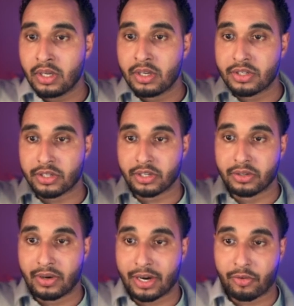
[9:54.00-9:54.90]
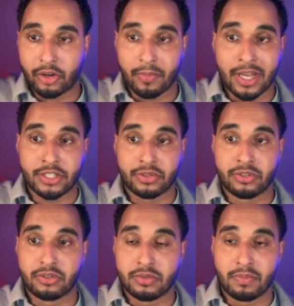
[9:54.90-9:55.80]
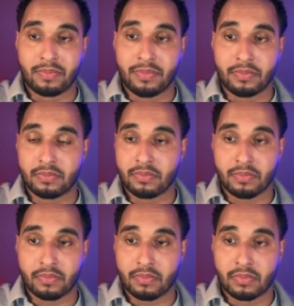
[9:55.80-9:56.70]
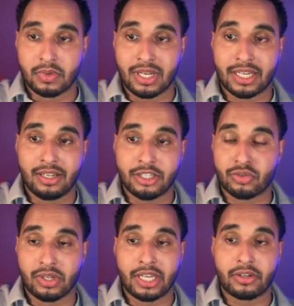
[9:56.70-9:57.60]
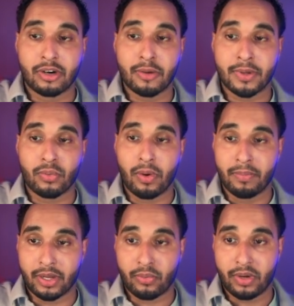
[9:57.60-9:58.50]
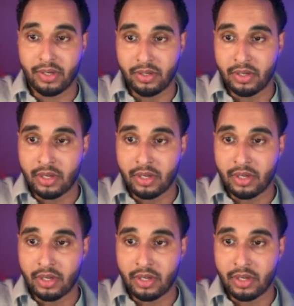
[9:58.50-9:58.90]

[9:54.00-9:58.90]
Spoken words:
So I recommend you to like literally copy one by one.